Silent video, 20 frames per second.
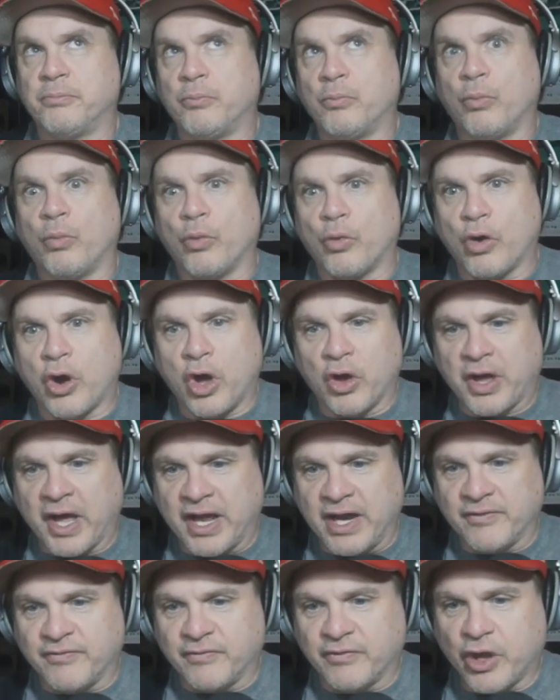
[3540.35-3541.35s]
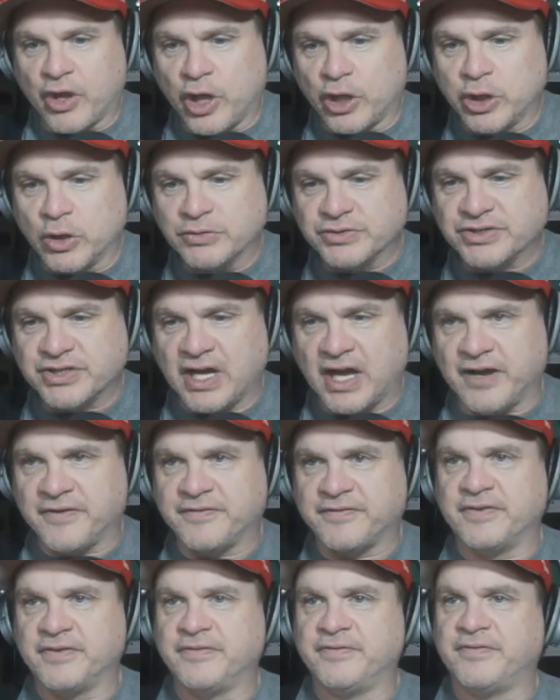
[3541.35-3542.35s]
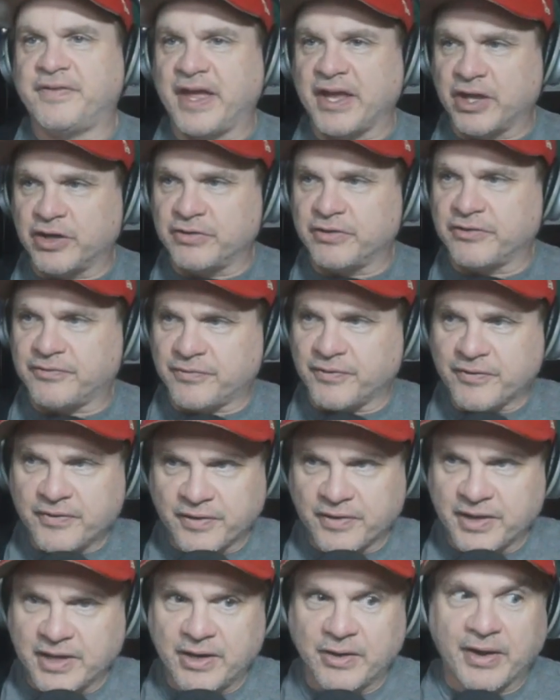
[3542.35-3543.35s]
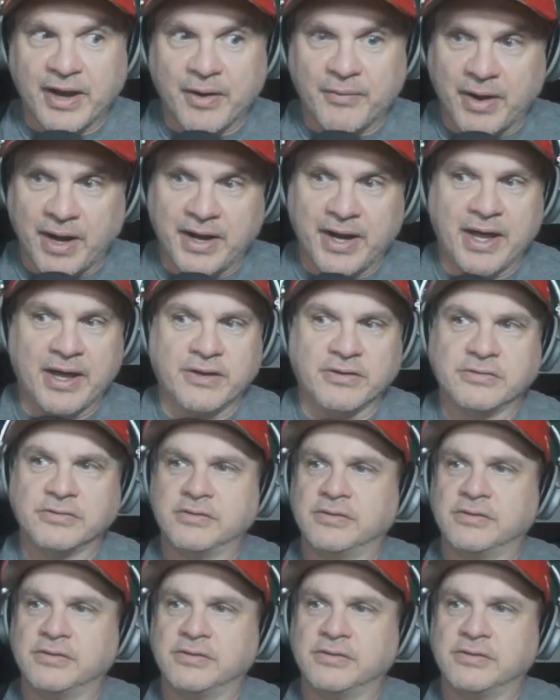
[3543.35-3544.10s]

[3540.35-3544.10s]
we're all kind of closed off, and thank goodness for the internet right now.